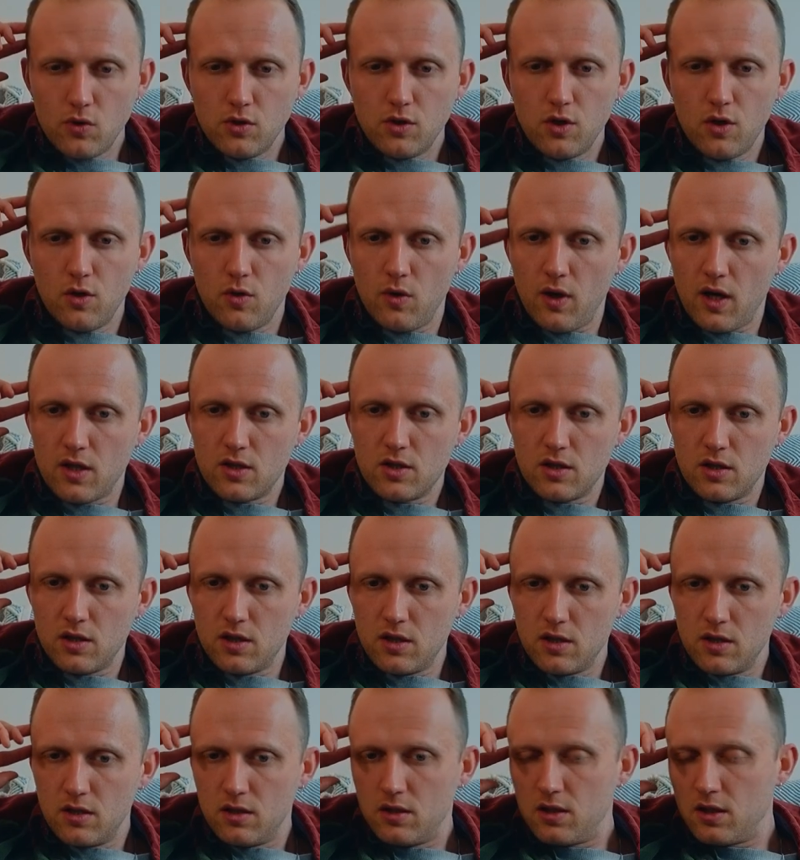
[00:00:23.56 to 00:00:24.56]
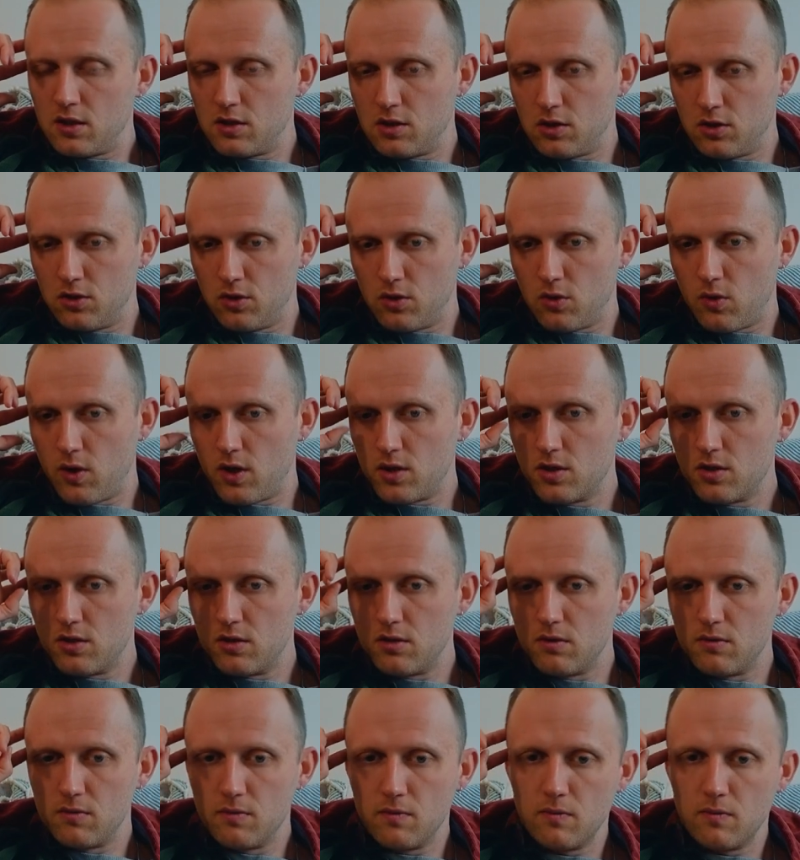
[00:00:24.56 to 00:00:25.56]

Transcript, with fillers: would do? Actually, that's a good question.